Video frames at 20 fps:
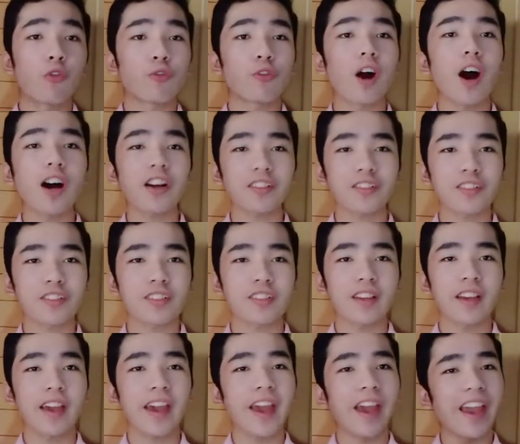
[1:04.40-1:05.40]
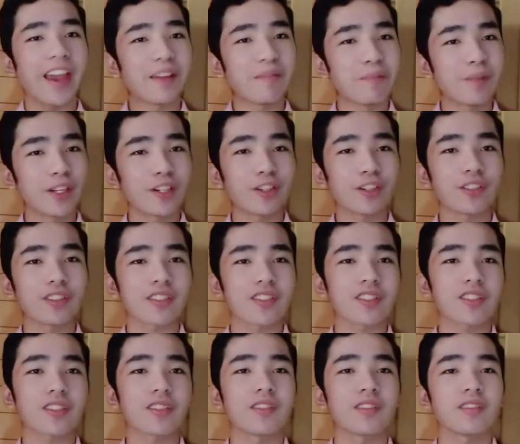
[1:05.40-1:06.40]
Rocks and minerals
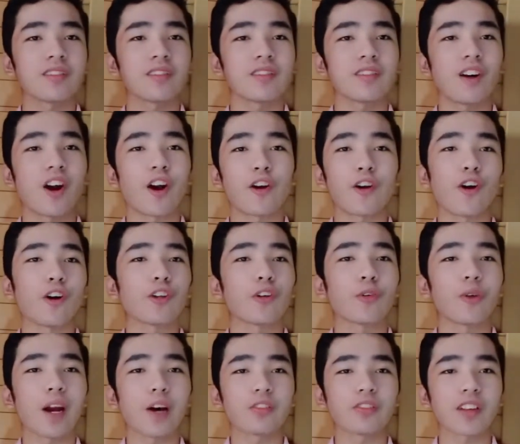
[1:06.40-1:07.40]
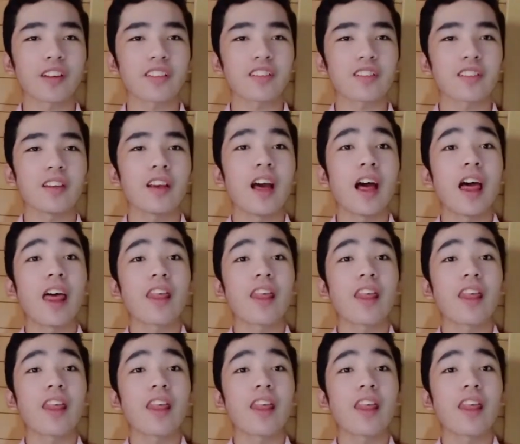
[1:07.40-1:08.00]
are all around us.